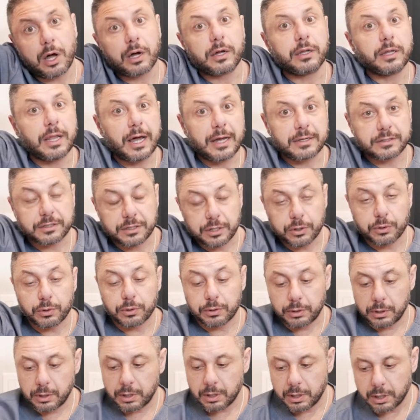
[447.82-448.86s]
lasting
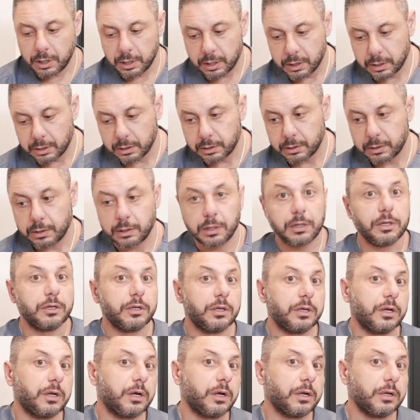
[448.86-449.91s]
or
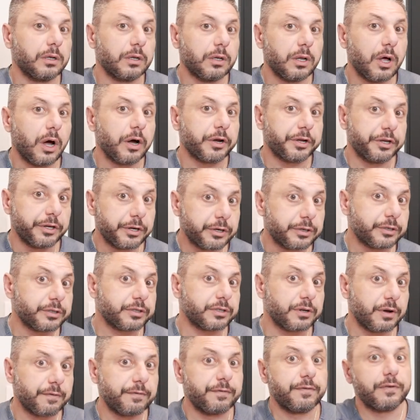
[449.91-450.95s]
long years
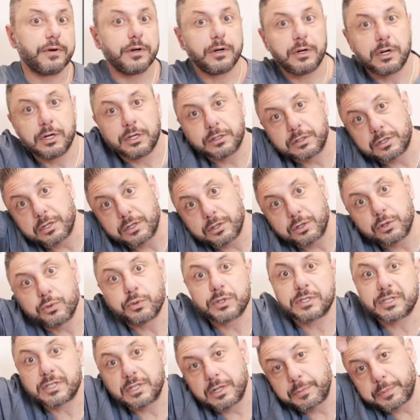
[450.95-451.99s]
of
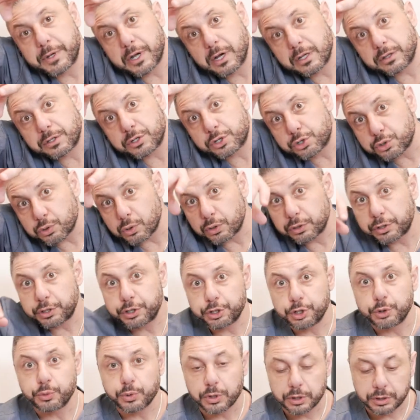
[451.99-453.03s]
continuous sleeping on the shoulder,
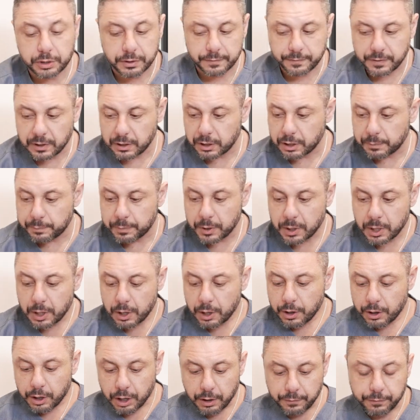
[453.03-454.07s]
you will develop
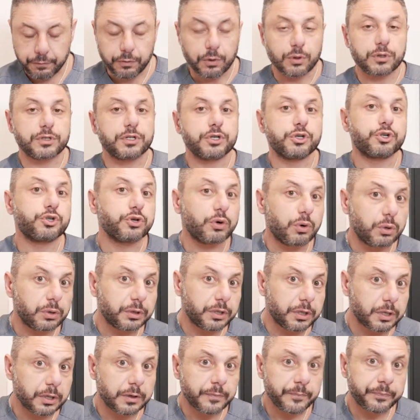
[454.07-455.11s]
a frozen
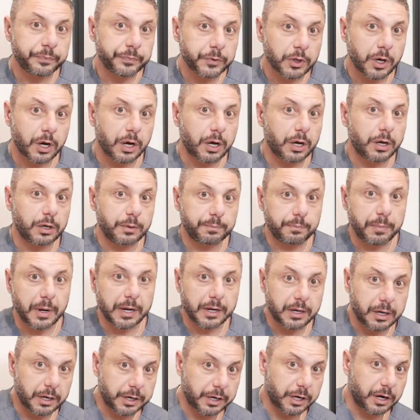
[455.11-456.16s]
shoulder by
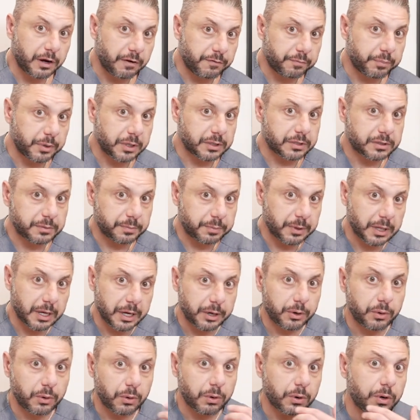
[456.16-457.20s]
cutting off blood supply
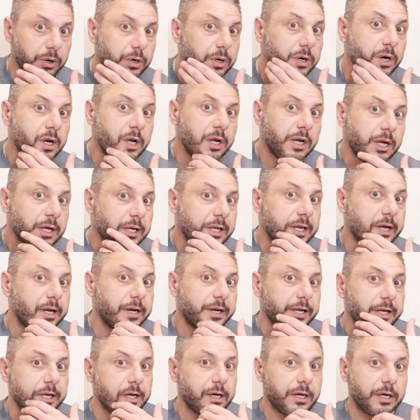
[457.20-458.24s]
or
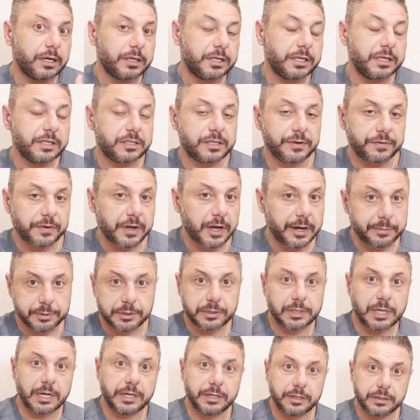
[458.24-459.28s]
getting adhesive
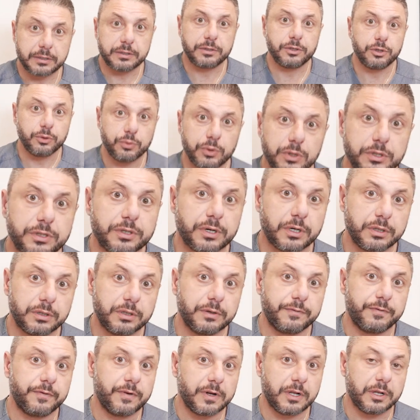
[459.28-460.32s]
capsulitis. You will start
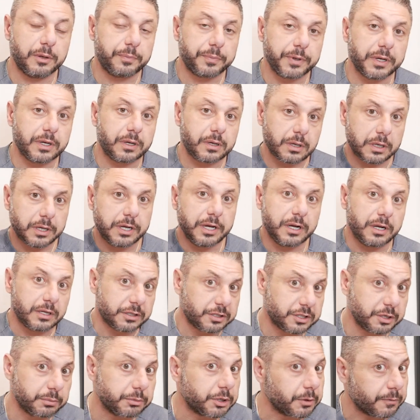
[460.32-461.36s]
developing
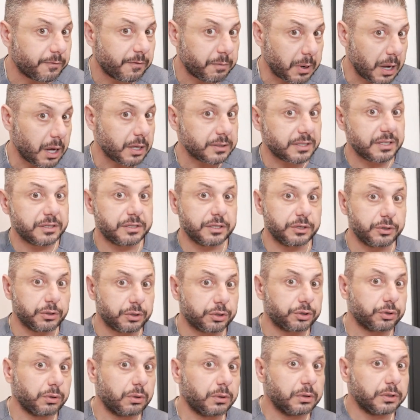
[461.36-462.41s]
calcium deposits in your
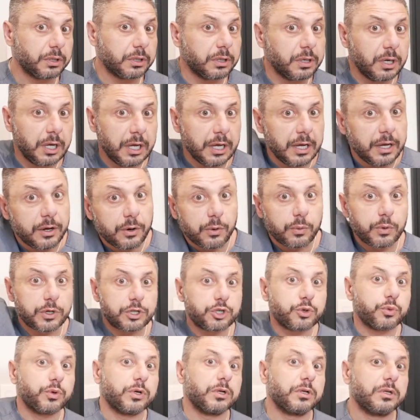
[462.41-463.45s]
shoulder,
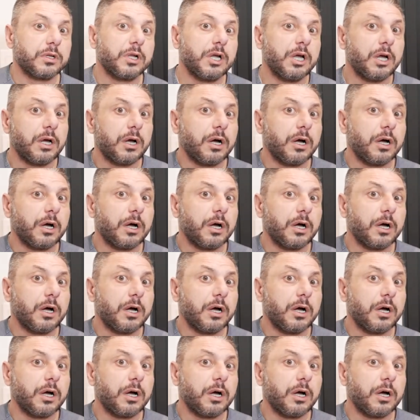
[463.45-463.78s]
which will